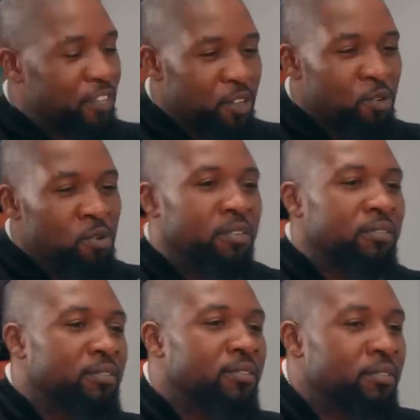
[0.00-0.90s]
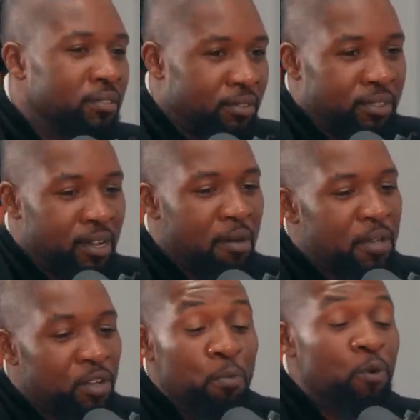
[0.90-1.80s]
for you. Uh huh. I
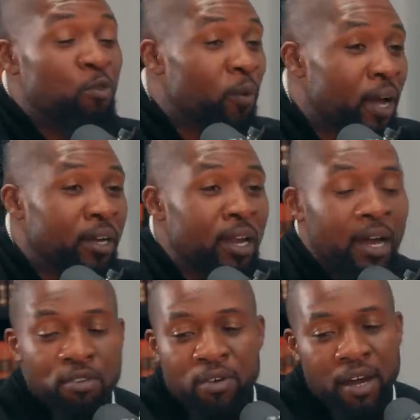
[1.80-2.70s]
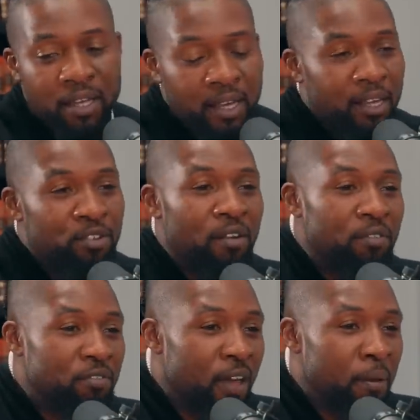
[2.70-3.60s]
mean, you move around a lot. You got a kid. You have
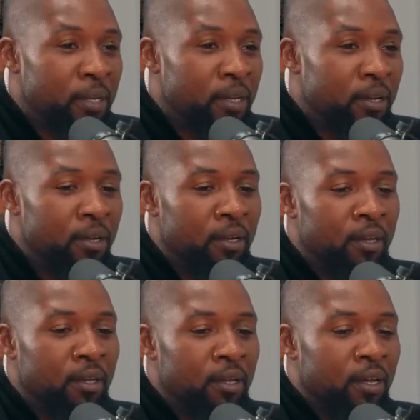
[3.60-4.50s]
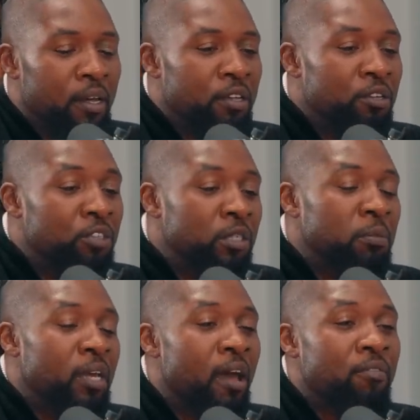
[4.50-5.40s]
a family. Mm -hmm. You should
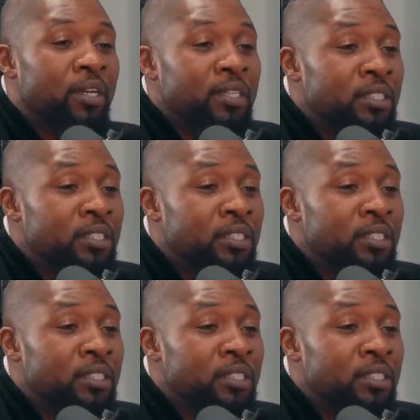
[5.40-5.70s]
be having at